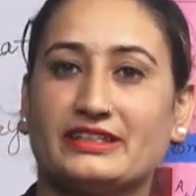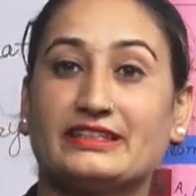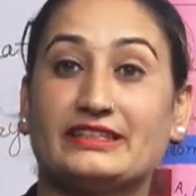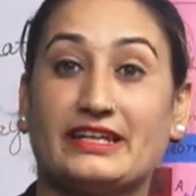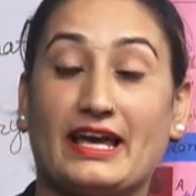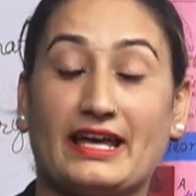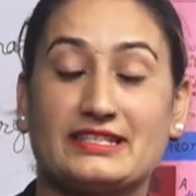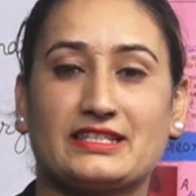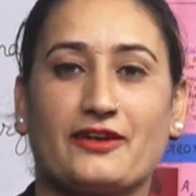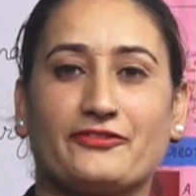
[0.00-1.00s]

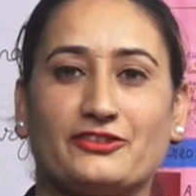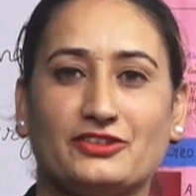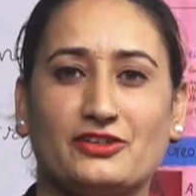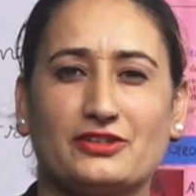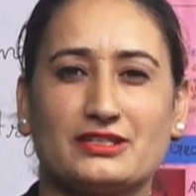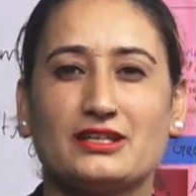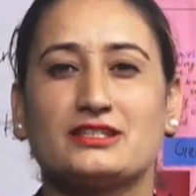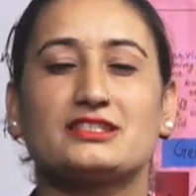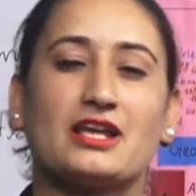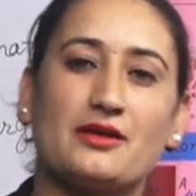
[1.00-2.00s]
Yes, of course.
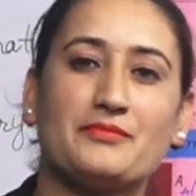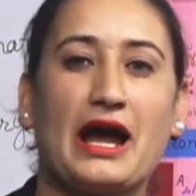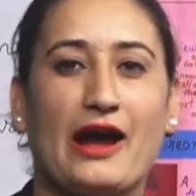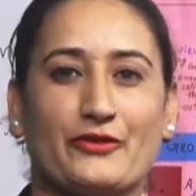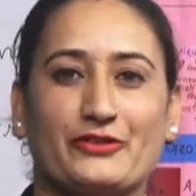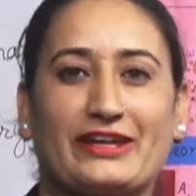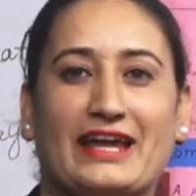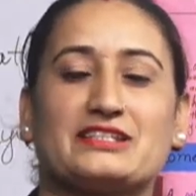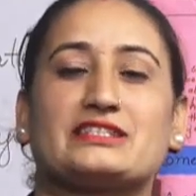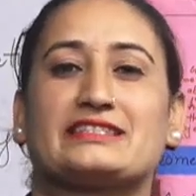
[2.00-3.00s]
Somehow you
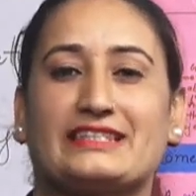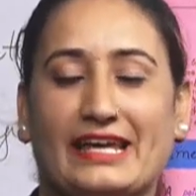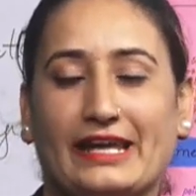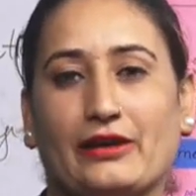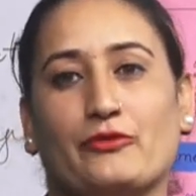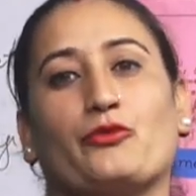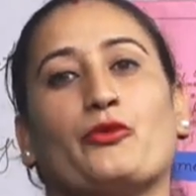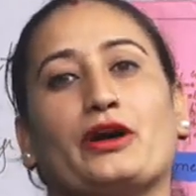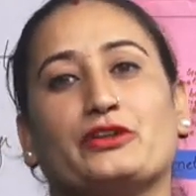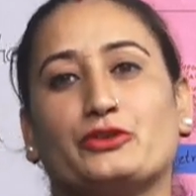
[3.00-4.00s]
can say
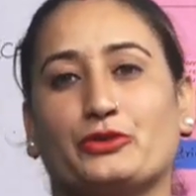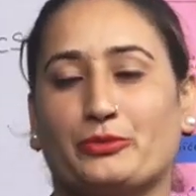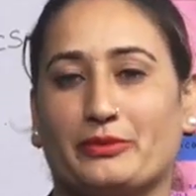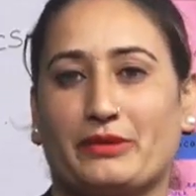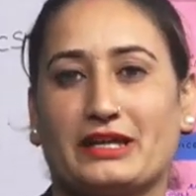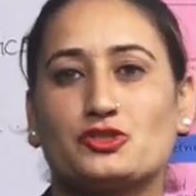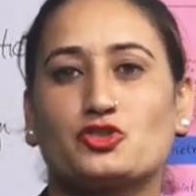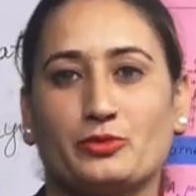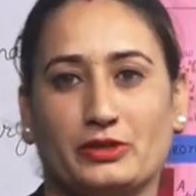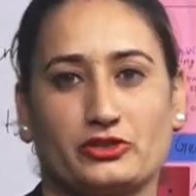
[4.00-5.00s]
what do you mean by
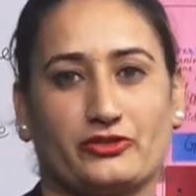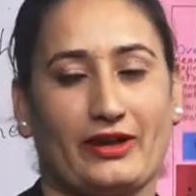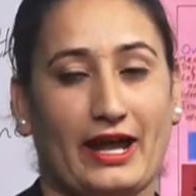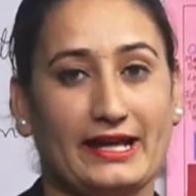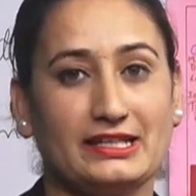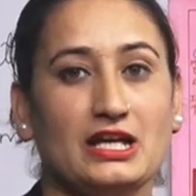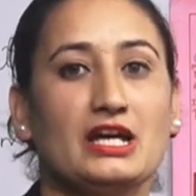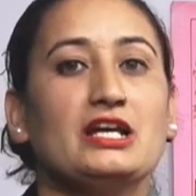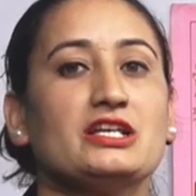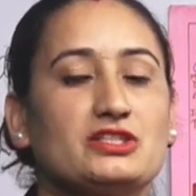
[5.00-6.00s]
geometry, right?
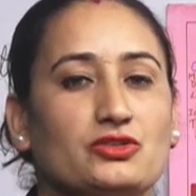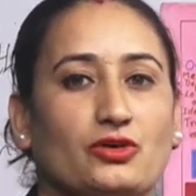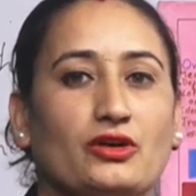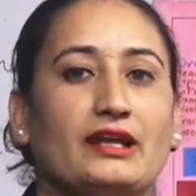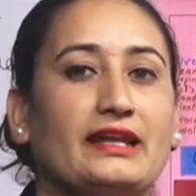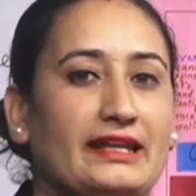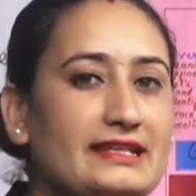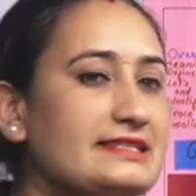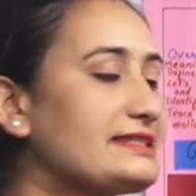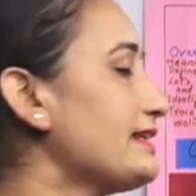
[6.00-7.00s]
So,
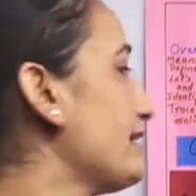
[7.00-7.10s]
let's see